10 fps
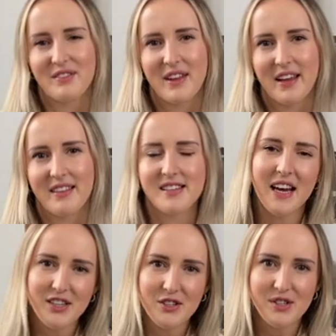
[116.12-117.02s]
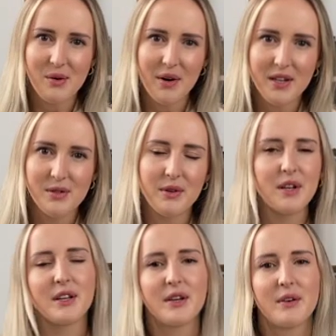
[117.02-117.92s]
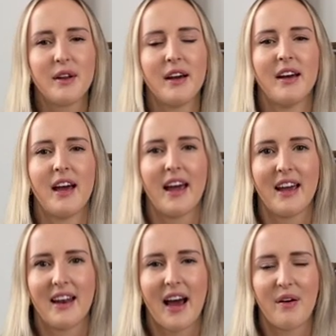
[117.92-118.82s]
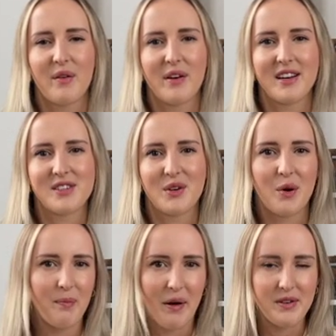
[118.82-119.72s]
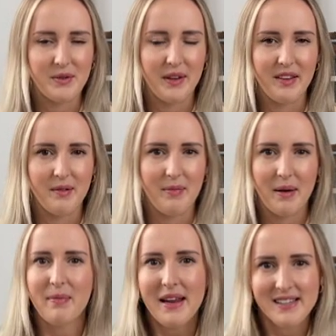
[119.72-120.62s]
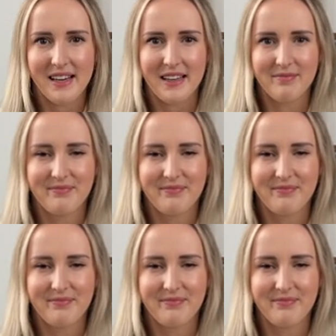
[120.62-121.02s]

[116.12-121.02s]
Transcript: like the textures I wanted to include and how I wanted to go about doing the big painting.